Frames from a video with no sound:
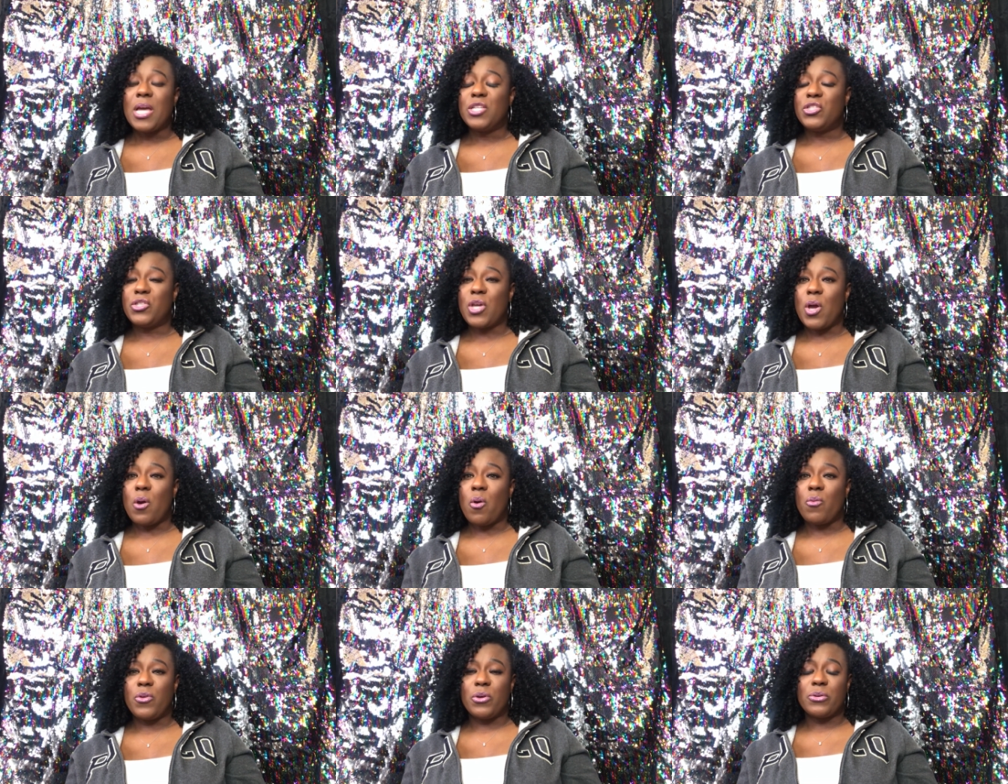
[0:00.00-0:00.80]

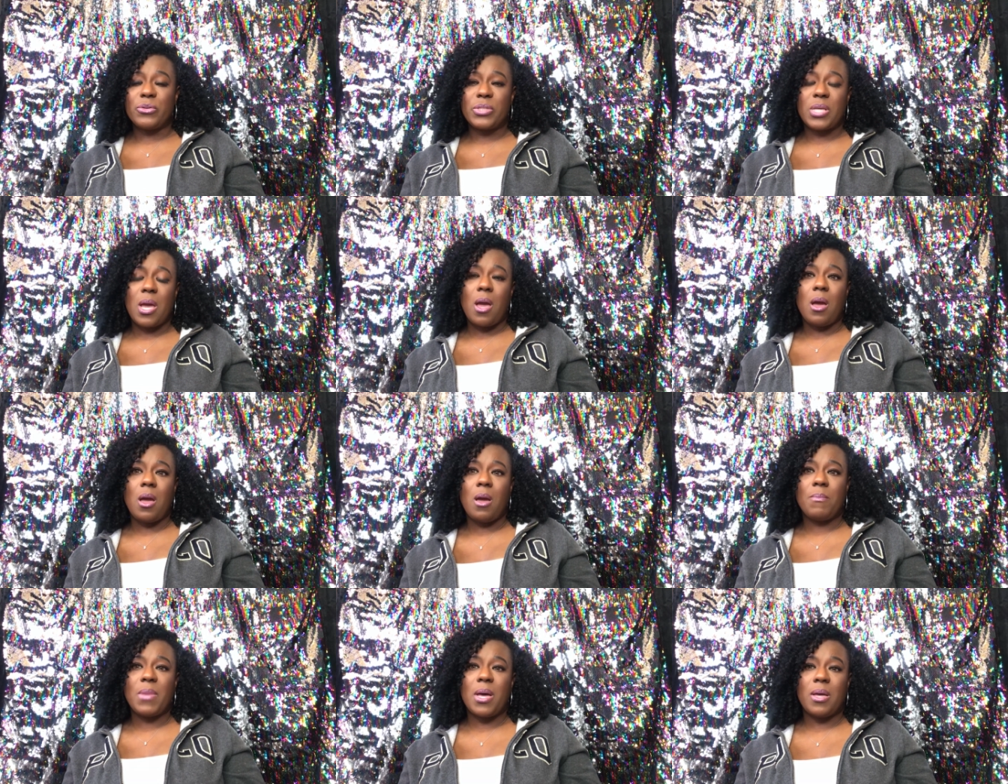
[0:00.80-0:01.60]
So there's
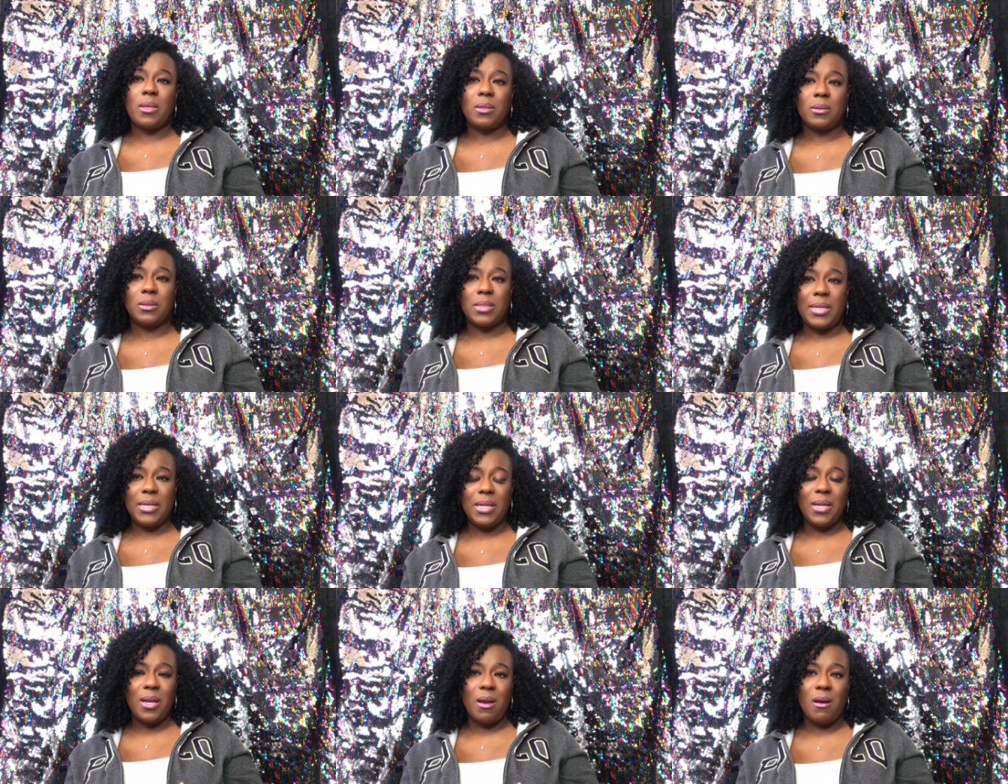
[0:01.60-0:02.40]
um, a
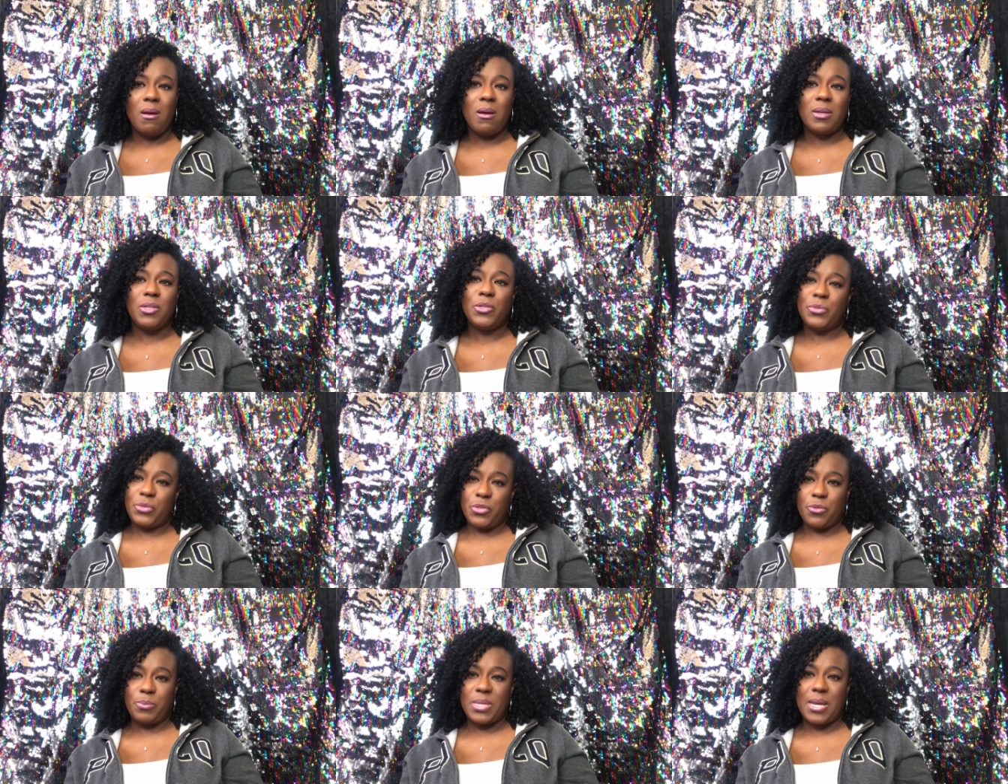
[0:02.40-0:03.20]
lady on
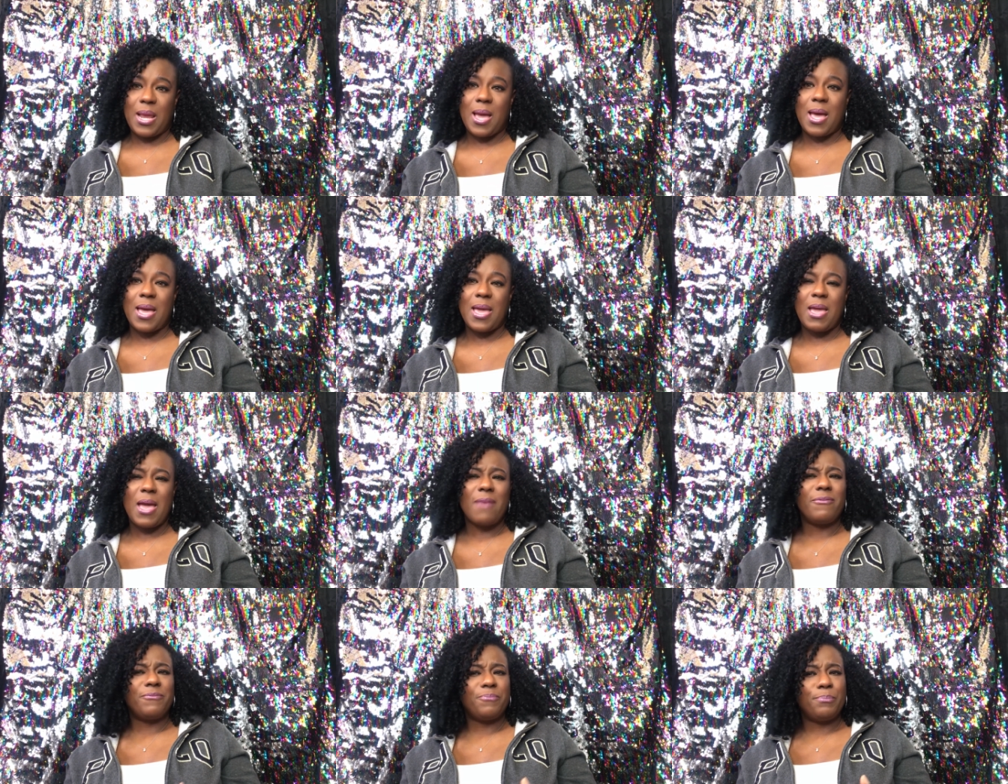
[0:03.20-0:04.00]
YouTube that I
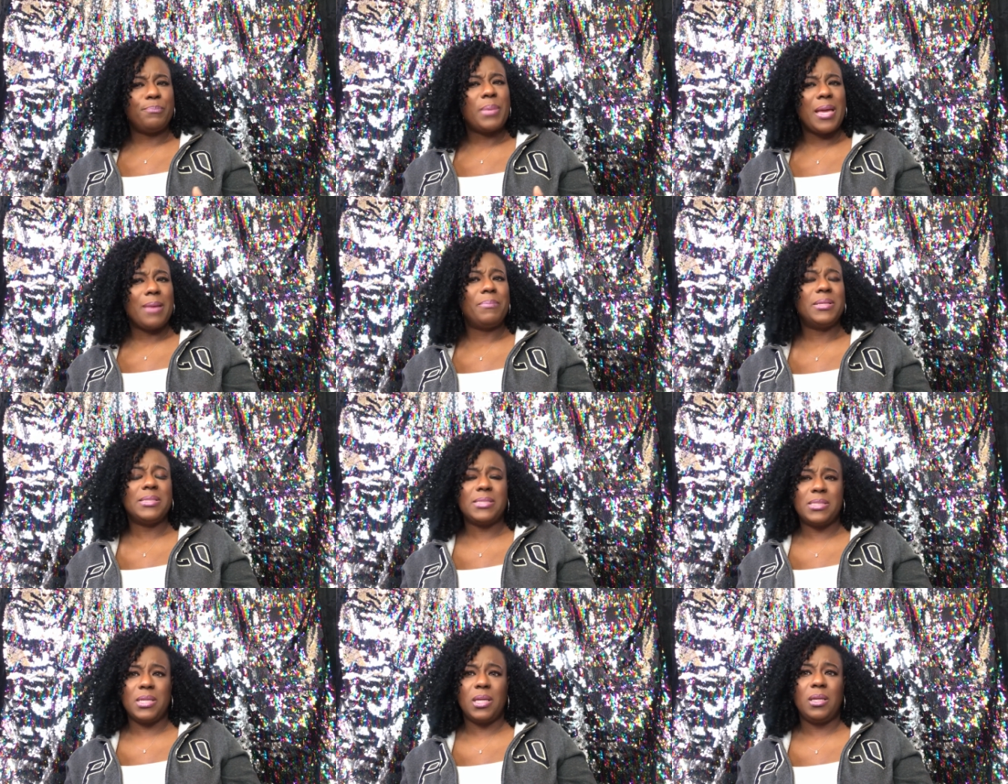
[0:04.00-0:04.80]
have had been
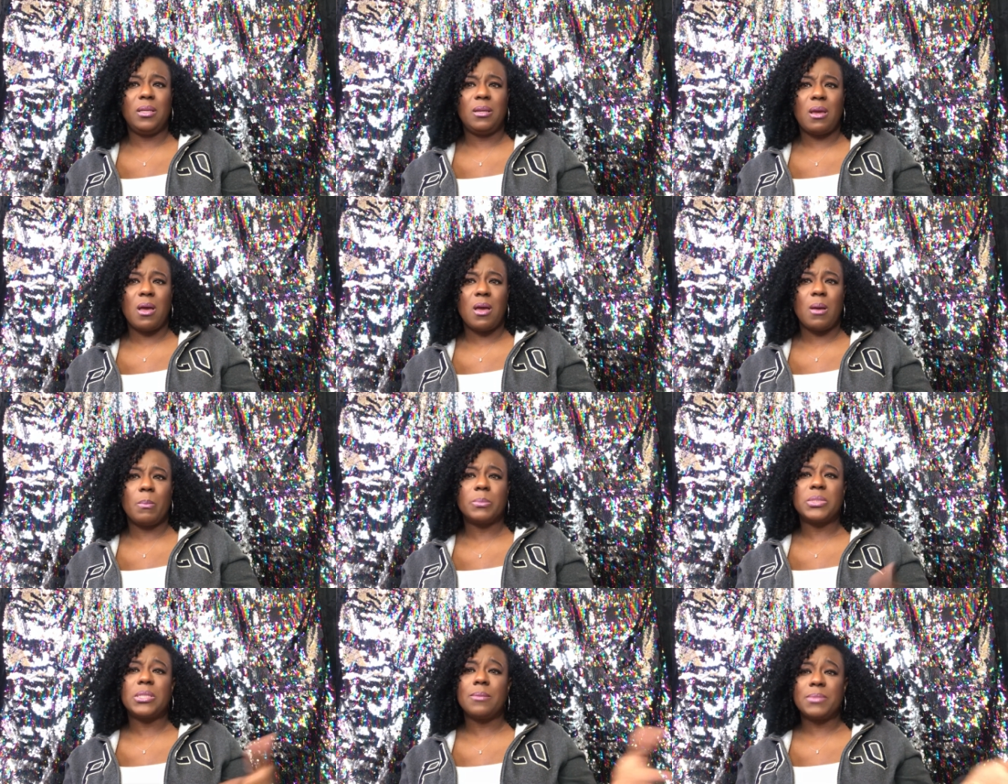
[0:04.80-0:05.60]
seen
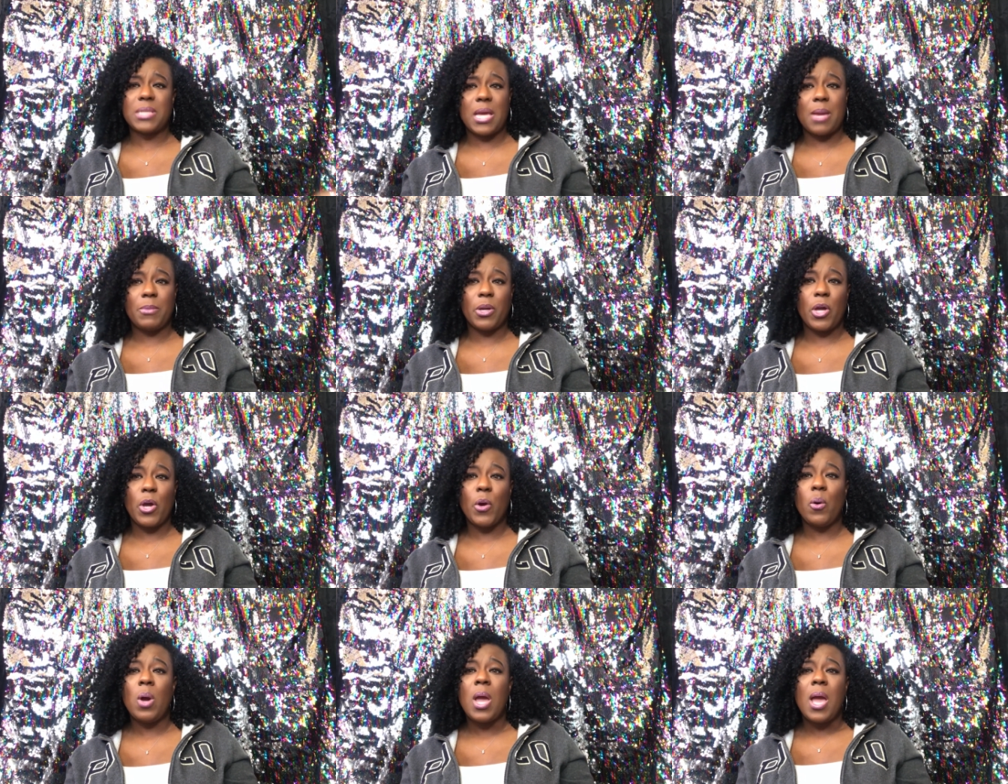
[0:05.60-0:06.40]
um, some time ago.